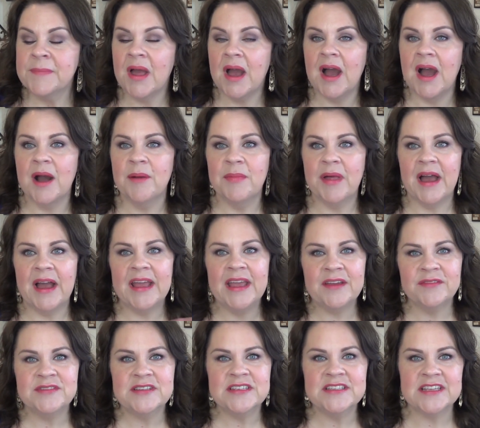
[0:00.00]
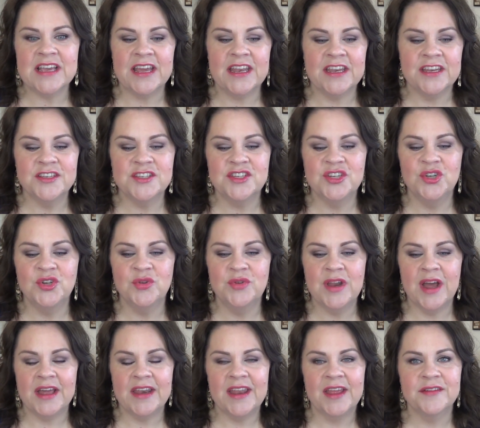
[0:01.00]
Um, I have decided to
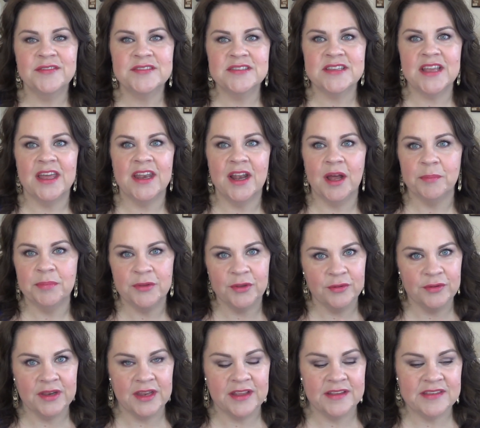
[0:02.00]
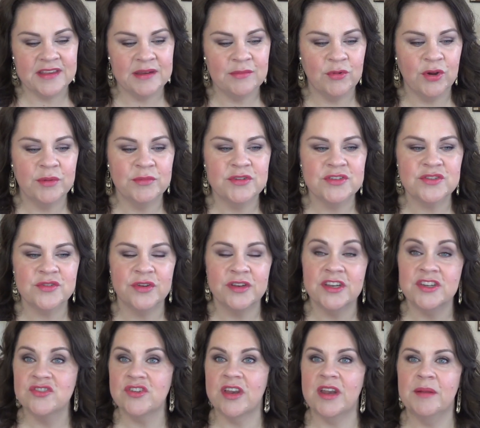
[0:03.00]
not have set upload days anymore. I'm just going
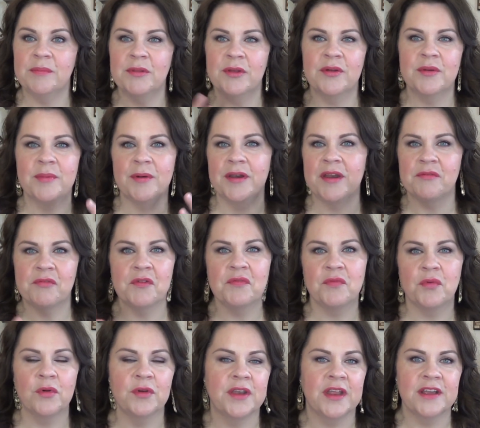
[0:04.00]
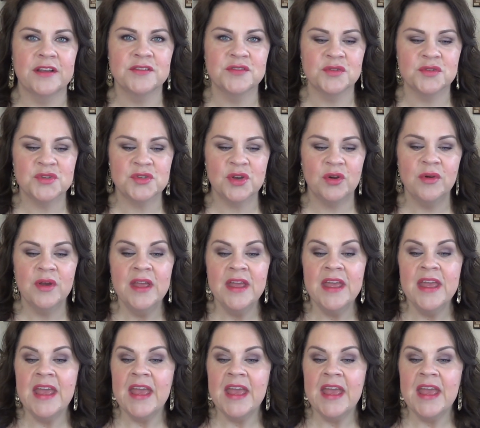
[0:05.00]
to try to upload about every four days or so.